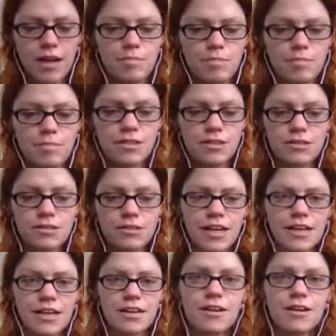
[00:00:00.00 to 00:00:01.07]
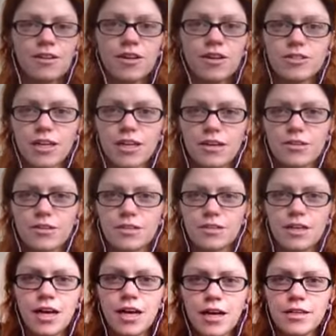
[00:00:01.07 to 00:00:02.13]
and now co-driver uh,
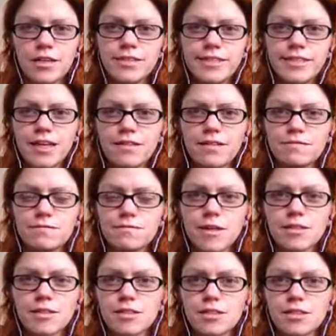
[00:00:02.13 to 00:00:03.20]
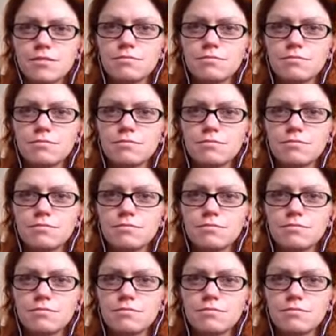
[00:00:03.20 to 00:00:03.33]
Dane Foster,